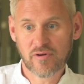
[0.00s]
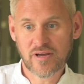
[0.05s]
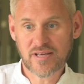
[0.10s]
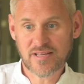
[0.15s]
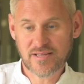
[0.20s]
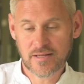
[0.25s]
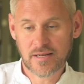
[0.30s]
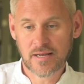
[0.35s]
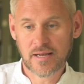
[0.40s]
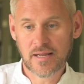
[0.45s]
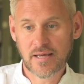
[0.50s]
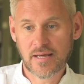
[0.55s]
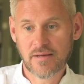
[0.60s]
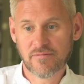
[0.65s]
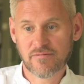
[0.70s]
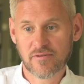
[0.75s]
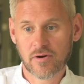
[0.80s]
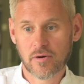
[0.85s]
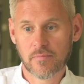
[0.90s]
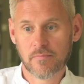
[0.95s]
recently
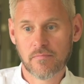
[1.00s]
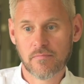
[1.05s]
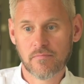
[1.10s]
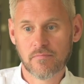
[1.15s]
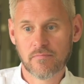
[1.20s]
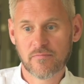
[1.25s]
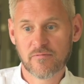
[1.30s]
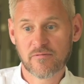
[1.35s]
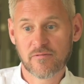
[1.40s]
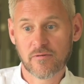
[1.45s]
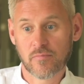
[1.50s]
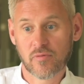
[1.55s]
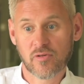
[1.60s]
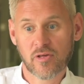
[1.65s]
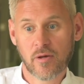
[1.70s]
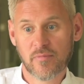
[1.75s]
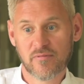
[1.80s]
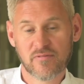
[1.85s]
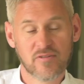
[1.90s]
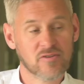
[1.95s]
from
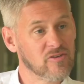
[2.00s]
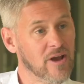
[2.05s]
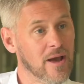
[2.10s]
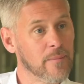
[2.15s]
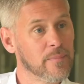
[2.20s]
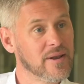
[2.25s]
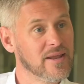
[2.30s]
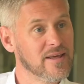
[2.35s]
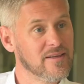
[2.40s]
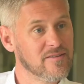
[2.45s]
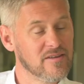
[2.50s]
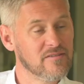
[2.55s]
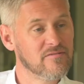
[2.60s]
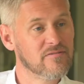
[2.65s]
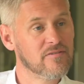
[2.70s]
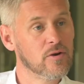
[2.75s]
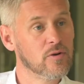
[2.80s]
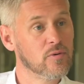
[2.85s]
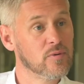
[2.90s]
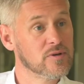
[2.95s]
some of the Japanesey
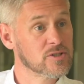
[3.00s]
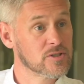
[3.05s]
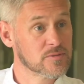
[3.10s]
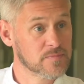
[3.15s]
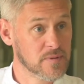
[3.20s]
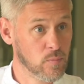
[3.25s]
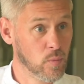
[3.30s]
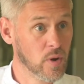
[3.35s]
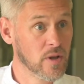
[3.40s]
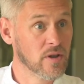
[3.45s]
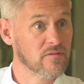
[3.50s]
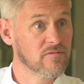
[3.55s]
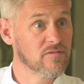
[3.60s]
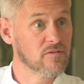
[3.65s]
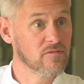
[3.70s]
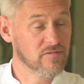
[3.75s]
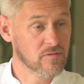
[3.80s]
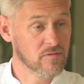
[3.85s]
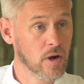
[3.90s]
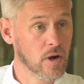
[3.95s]
food, which has been
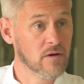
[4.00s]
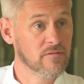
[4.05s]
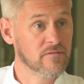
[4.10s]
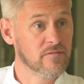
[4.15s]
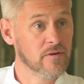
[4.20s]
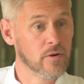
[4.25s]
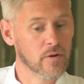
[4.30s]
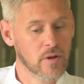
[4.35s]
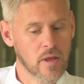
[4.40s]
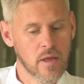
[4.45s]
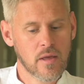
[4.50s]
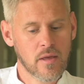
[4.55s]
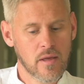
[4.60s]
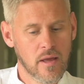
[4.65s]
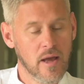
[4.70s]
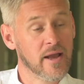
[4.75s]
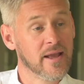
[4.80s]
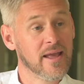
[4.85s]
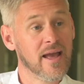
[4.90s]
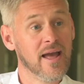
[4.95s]
wonderful art.
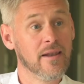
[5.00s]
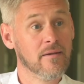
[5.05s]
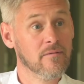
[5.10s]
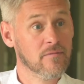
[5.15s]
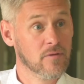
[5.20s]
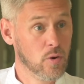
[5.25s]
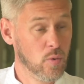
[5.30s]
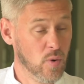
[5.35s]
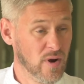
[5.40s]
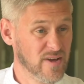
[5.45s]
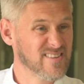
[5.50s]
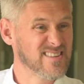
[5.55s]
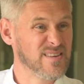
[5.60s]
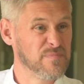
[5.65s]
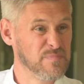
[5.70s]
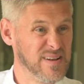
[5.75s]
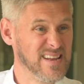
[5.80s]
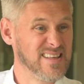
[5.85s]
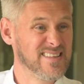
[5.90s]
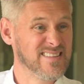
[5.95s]
Again, quite
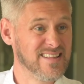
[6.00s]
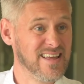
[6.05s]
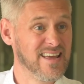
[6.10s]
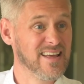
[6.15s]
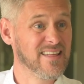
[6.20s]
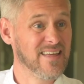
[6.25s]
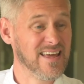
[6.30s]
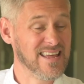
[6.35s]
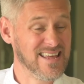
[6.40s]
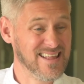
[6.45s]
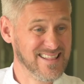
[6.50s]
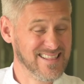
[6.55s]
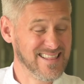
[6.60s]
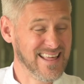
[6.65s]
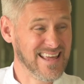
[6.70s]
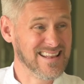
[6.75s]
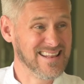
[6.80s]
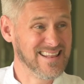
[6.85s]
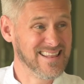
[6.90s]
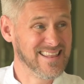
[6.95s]
simplistic.
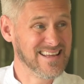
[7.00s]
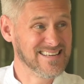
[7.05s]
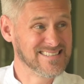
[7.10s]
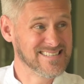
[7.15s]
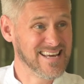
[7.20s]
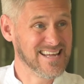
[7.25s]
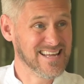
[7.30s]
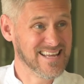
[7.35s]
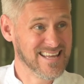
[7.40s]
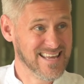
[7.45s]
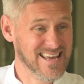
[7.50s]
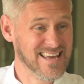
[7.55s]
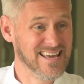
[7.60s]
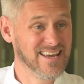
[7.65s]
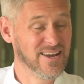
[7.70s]
They take key